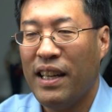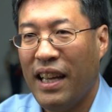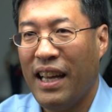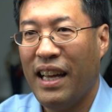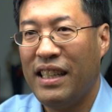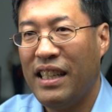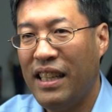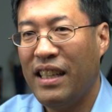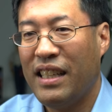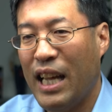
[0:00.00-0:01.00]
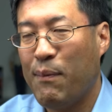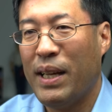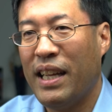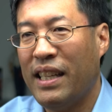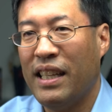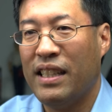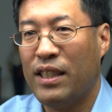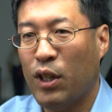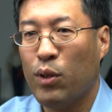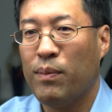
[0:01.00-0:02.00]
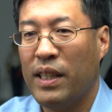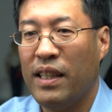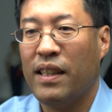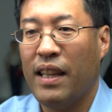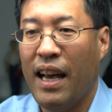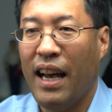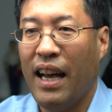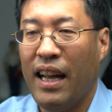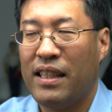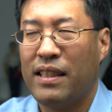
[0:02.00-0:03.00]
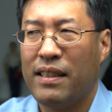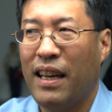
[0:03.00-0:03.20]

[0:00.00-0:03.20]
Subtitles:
And he came in and told me that,